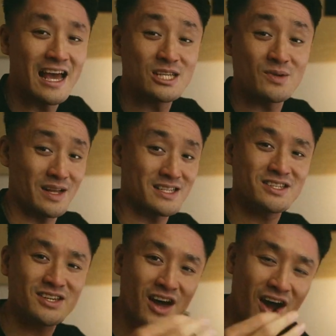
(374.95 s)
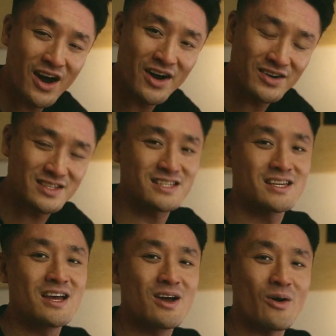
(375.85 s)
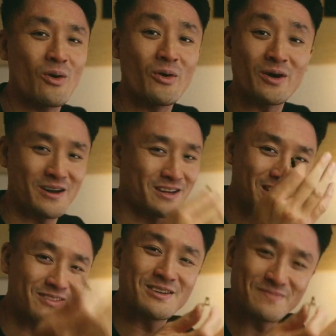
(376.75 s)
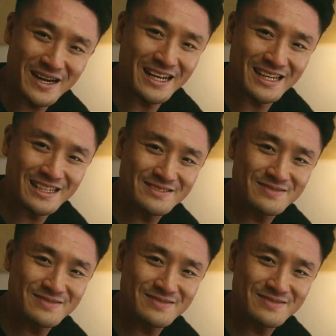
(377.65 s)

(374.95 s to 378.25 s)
as well as cards or even money.